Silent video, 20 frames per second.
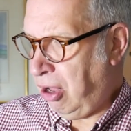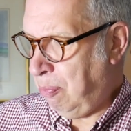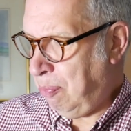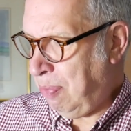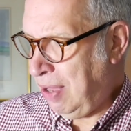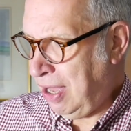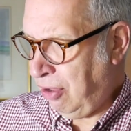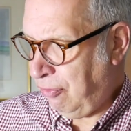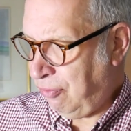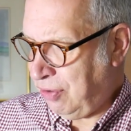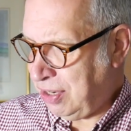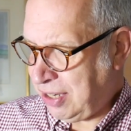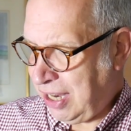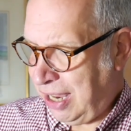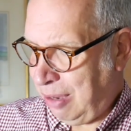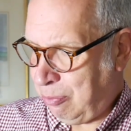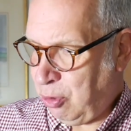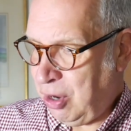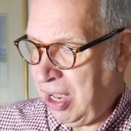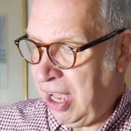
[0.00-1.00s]
about this
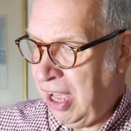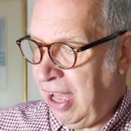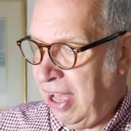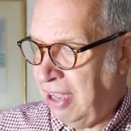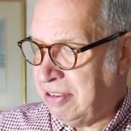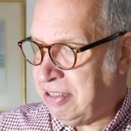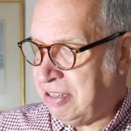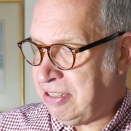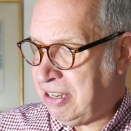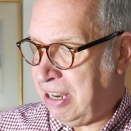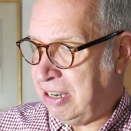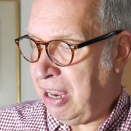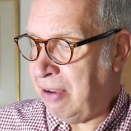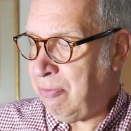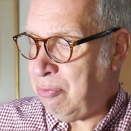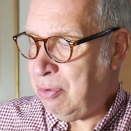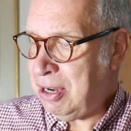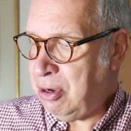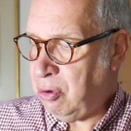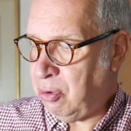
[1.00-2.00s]
camera. As I said,
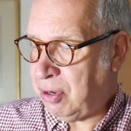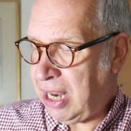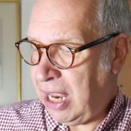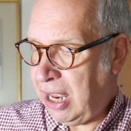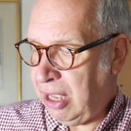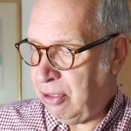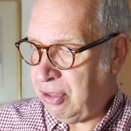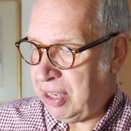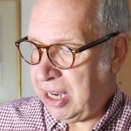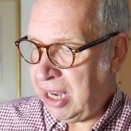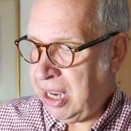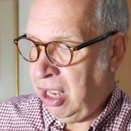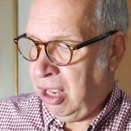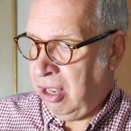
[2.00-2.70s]
if we look at the